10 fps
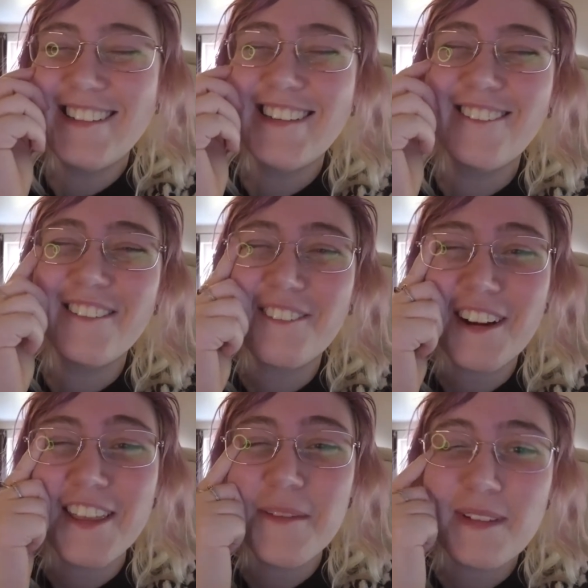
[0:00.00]
to one
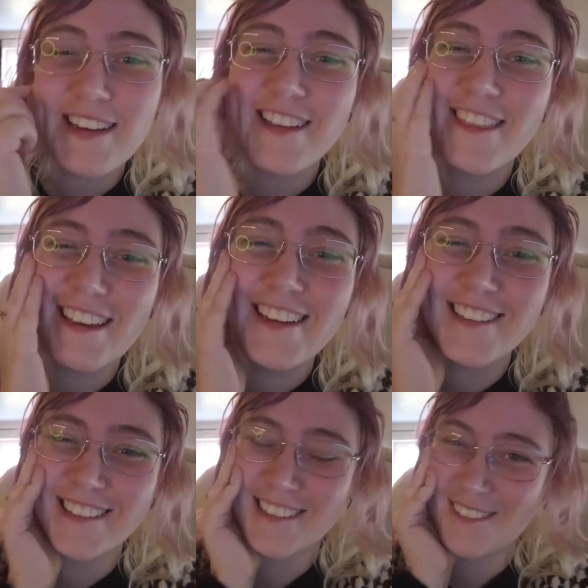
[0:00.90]
of the bigger
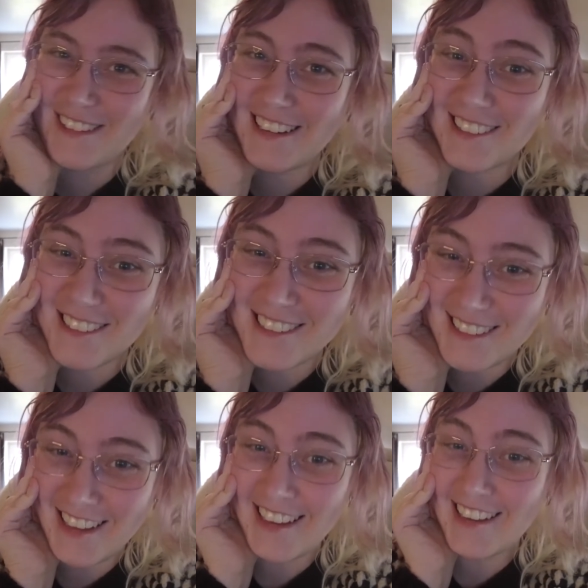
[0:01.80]
theatres so we can go
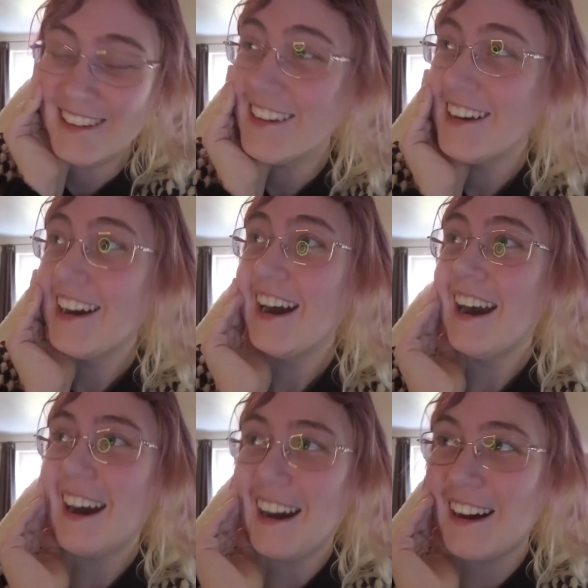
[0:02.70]
see it.
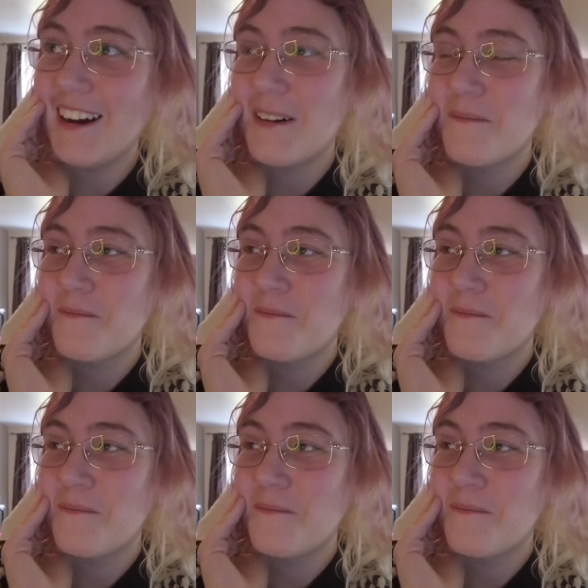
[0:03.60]
But